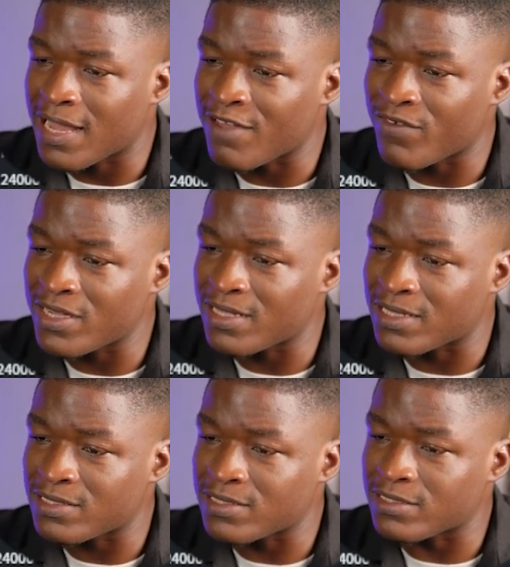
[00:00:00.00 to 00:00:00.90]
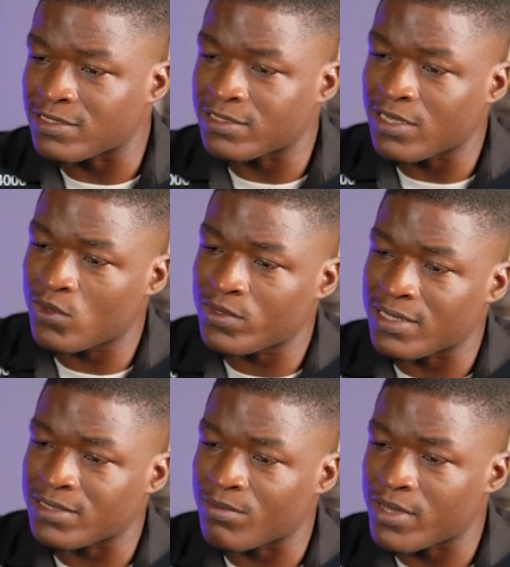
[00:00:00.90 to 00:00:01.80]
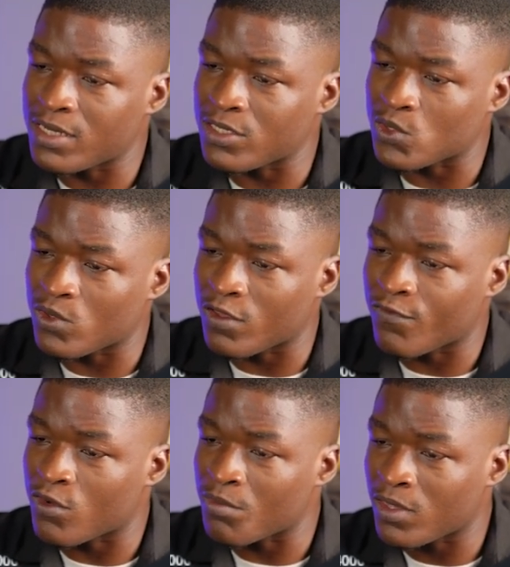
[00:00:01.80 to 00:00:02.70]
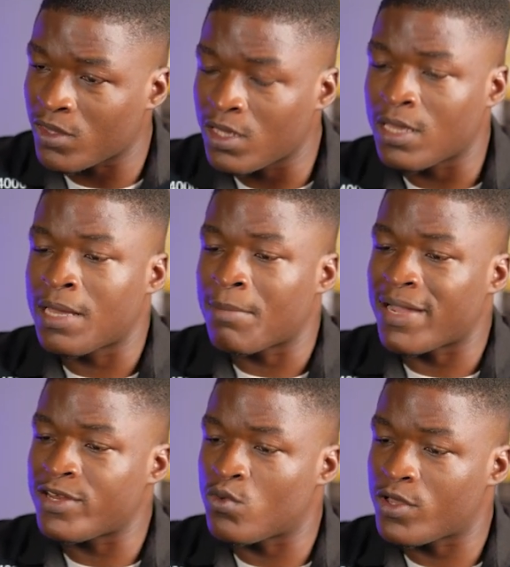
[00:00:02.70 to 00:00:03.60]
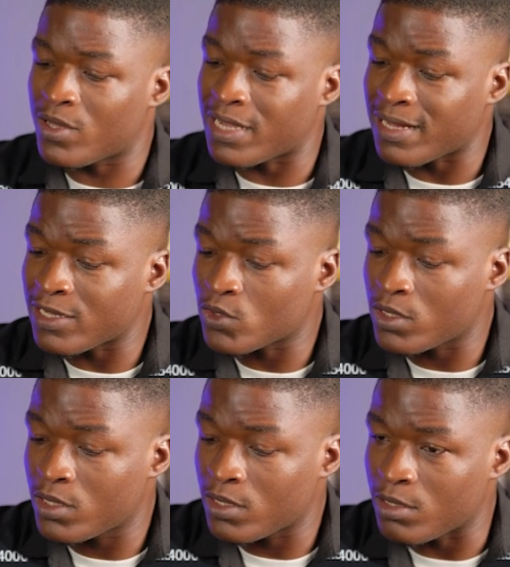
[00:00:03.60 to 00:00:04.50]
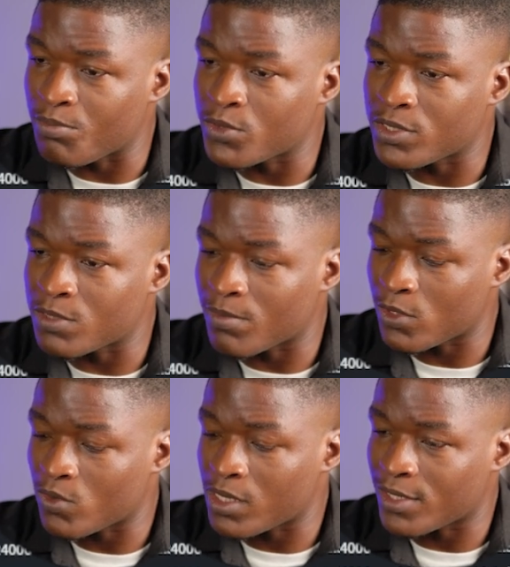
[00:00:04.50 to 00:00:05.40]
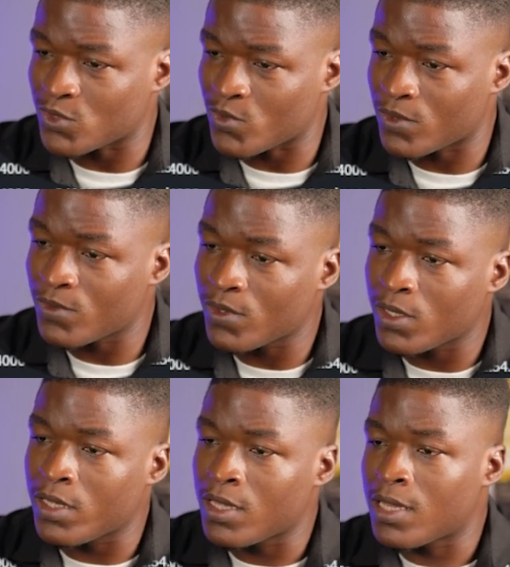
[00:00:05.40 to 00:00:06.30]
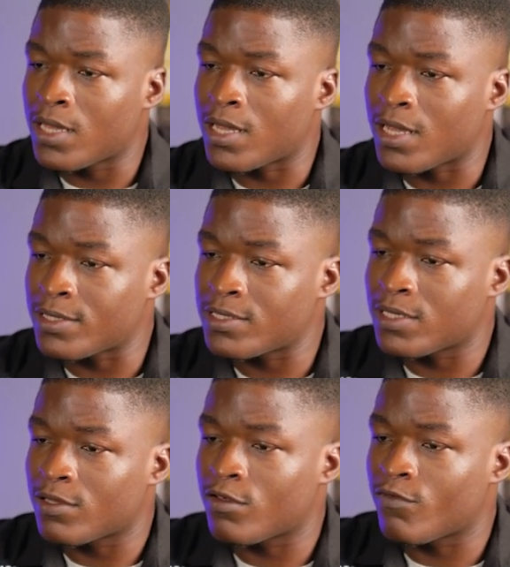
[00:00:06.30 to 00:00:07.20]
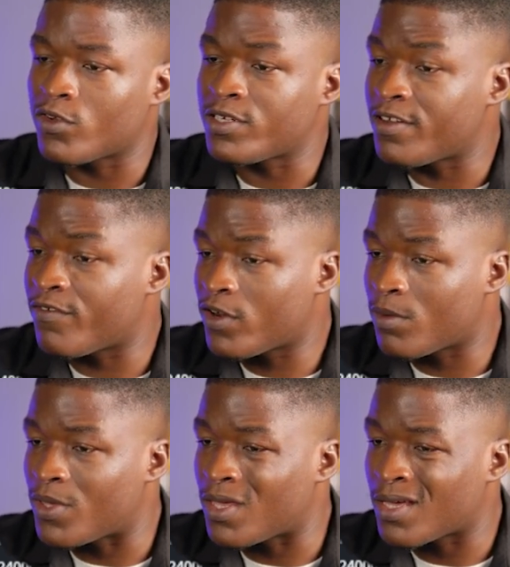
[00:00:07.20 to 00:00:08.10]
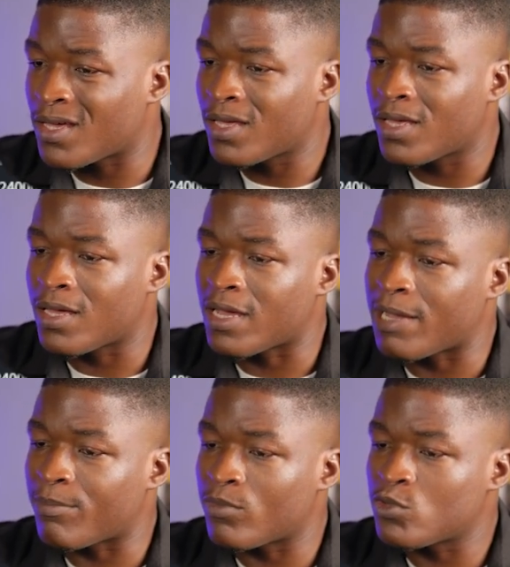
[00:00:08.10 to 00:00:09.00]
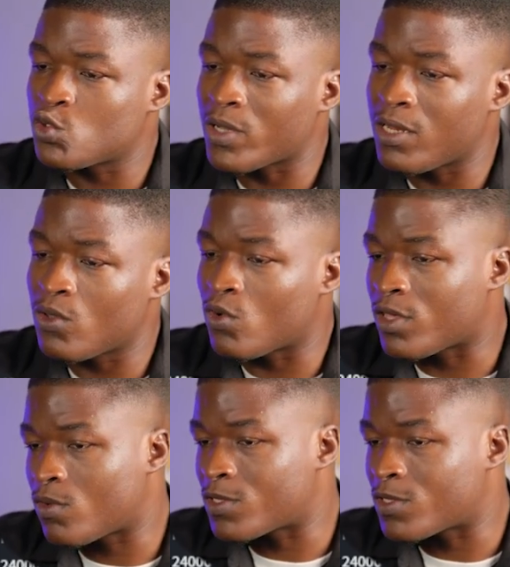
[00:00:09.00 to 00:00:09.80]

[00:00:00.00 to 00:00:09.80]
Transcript: I find that 0 decibel is okay for me. By the way, you can actually input it manually as well. And for the reverb here, I'm usually okay